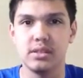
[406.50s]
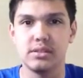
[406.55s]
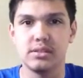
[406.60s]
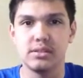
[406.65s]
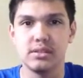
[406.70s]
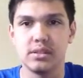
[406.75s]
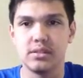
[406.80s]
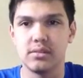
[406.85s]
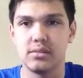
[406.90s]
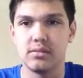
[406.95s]

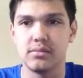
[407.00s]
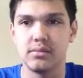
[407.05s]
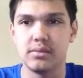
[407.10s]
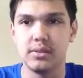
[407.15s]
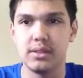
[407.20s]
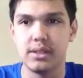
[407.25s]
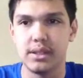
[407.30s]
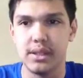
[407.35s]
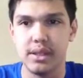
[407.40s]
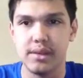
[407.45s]
So
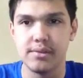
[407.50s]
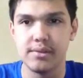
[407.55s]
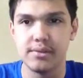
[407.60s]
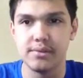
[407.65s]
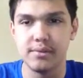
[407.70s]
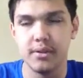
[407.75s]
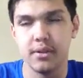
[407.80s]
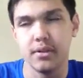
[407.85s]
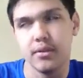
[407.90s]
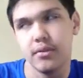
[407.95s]
yeah, it
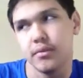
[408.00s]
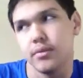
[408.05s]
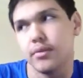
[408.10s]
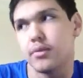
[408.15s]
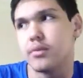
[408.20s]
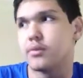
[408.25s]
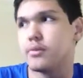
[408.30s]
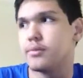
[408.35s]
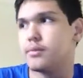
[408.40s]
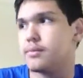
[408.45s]
was
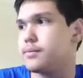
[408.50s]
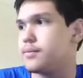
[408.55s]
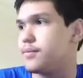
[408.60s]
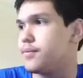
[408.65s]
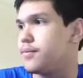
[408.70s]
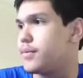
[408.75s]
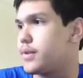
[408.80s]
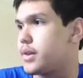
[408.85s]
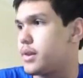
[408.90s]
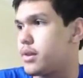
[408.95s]
overall
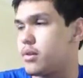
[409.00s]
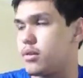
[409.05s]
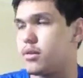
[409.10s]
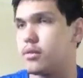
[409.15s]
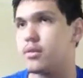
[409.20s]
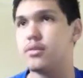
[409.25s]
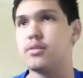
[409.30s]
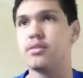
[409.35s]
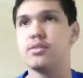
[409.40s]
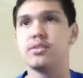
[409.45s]

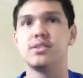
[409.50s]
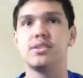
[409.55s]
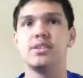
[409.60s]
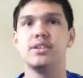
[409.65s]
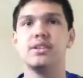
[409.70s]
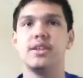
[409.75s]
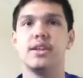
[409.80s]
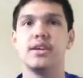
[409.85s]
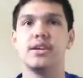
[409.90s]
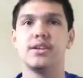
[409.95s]
cool to see
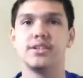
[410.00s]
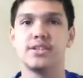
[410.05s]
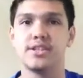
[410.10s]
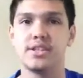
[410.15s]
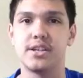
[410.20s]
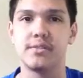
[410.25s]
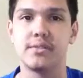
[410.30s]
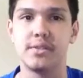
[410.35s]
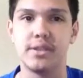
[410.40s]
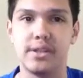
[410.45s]
the
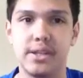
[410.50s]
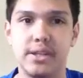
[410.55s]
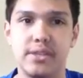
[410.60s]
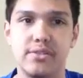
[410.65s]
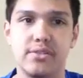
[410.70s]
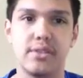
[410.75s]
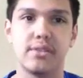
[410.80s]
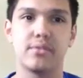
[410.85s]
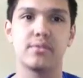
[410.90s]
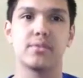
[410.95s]

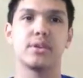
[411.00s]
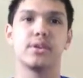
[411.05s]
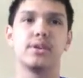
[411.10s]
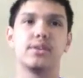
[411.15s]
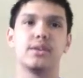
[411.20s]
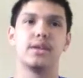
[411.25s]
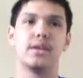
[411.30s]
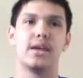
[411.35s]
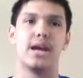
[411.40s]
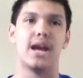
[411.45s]
Chevrolet driver.
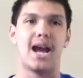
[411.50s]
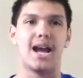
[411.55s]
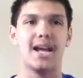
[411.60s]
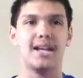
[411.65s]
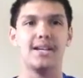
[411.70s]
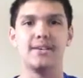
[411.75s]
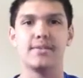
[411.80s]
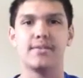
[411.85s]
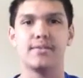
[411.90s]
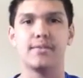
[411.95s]

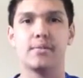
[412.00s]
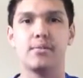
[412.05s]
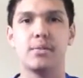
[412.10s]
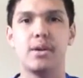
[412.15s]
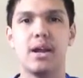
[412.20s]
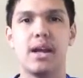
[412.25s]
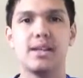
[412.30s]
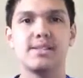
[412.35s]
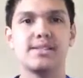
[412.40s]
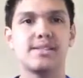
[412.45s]
From
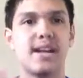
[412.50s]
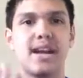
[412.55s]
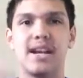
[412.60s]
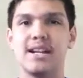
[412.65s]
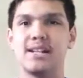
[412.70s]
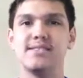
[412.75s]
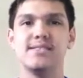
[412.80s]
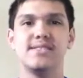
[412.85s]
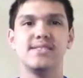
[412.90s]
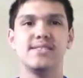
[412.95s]
what I saw,
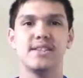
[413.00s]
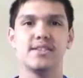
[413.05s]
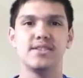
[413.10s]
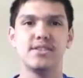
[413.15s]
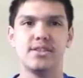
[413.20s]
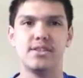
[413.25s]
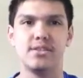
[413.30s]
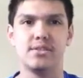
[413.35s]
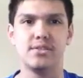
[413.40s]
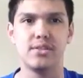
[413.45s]
I didn't see the
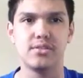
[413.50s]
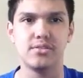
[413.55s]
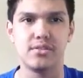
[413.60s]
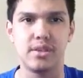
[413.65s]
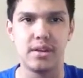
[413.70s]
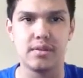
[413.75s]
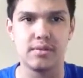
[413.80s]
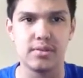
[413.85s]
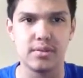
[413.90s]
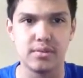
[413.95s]
Toyota
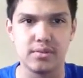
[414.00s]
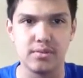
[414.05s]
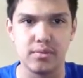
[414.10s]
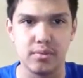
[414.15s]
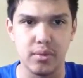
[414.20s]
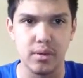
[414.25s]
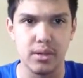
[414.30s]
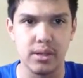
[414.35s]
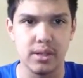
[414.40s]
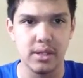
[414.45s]
drivers
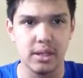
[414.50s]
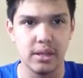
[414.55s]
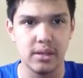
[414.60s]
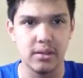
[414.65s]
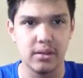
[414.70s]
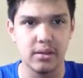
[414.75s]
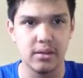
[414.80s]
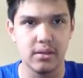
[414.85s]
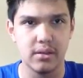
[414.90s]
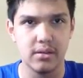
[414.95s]

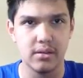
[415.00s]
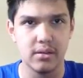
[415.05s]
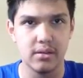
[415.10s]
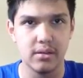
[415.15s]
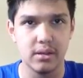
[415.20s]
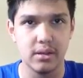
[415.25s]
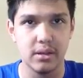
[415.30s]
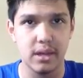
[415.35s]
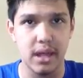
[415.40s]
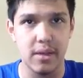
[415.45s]
working
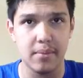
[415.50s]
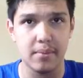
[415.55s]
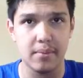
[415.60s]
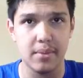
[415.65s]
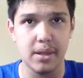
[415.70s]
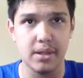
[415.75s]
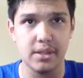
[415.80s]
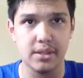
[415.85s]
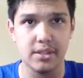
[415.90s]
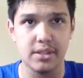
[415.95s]
that
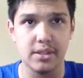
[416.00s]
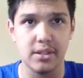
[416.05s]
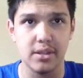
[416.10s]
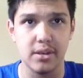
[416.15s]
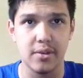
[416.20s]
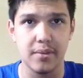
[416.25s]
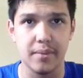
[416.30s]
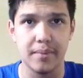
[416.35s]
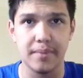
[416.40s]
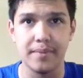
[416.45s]
much.
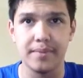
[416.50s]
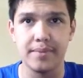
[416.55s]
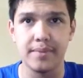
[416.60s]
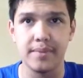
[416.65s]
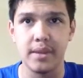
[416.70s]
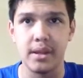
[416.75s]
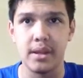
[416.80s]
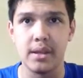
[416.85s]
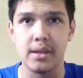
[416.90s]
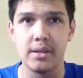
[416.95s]
So
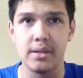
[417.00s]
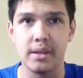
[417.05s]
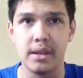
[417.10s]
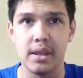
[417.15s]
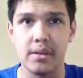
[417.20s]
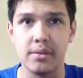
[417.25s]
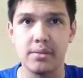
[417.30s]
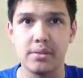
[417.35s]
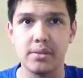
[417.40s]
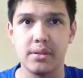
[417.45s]

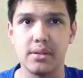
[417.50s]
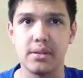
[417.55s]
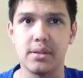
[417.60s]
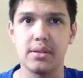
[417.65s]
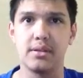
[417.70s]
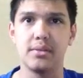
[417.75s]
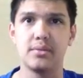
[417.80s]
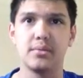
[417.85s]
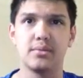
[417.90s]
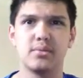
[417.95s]
yeah,
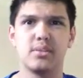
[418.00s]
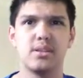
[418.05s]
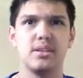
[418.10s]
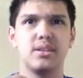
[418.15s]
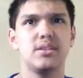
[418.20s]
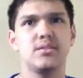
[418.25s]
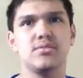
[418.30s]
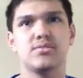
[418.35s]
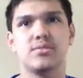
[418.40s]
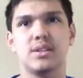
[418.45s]
it
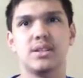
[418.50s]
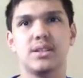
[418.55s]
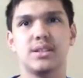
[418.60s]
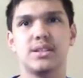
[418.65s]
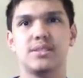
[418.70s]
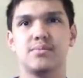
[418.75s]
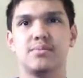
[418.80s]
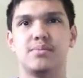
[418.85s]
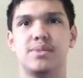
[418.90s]
is what it is.